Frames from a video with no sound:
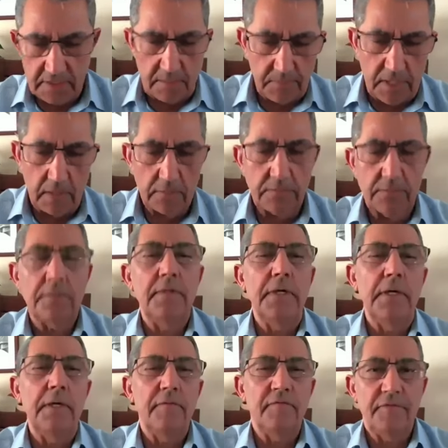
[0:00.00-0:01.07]
things about
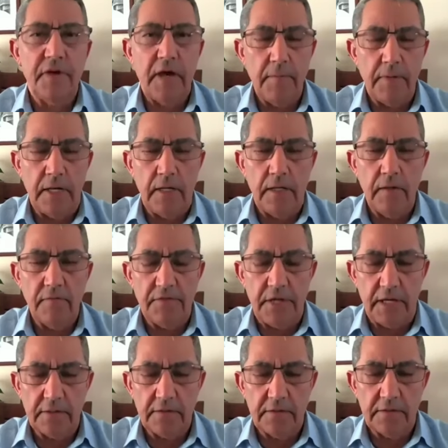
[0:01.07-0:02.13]
the family
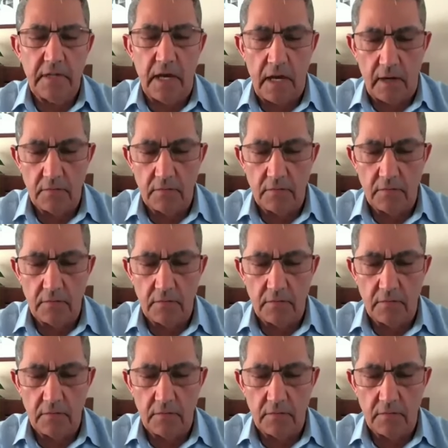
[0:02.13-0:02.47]
of that